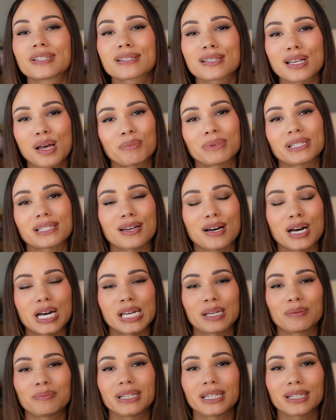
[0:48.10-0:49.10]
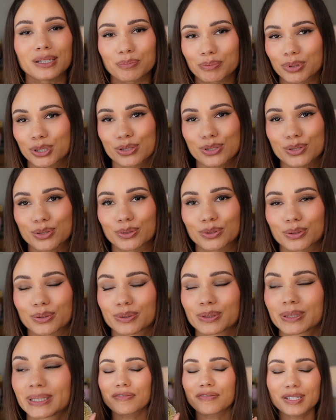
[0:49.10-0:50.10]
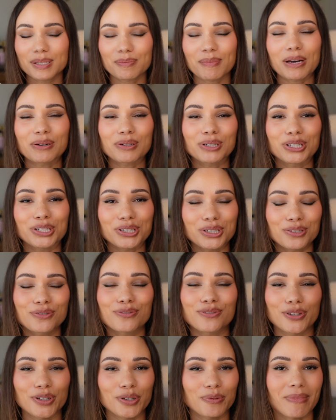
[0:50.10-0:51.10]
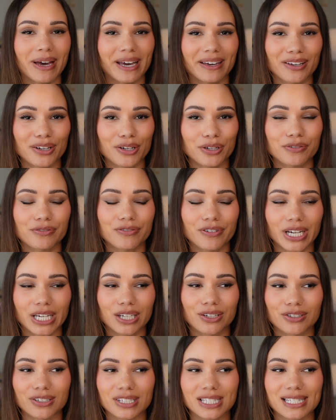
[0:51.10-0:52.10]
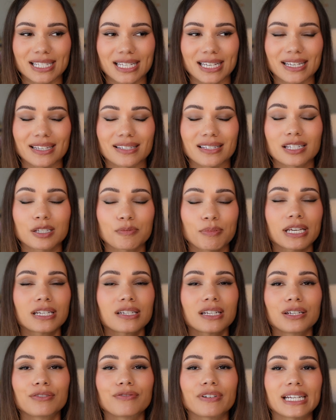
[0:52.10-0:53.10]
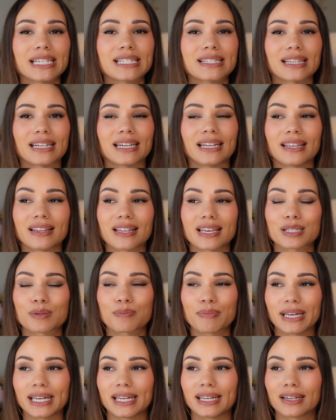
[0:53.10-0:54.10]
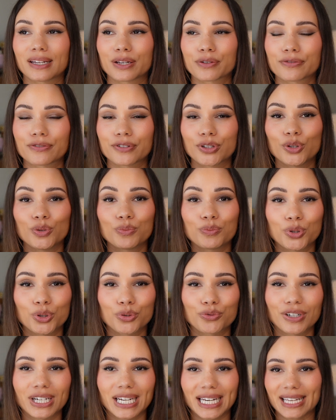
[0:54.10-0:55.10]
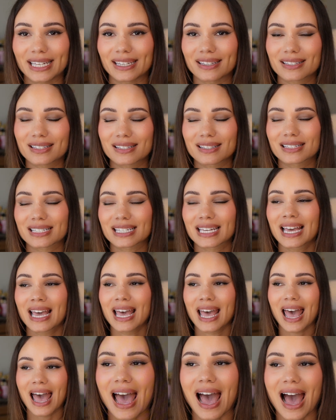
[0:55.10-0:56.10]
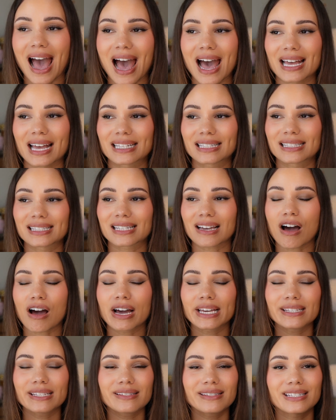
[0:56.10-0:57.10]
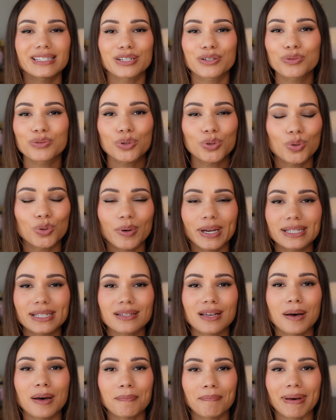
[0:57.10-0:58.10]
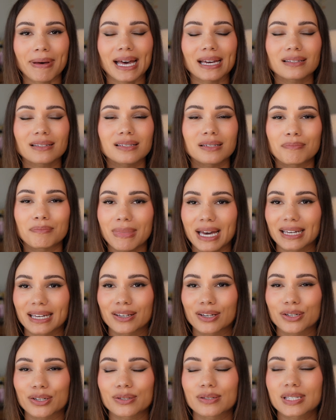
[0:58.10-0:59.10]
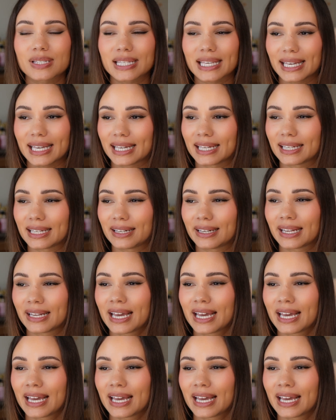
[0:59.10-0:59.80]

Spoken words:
summertime in a bottle. I've smelt a good few mango fragrances, especially recently there's been a few more released, and I still always come back to Mango Skin.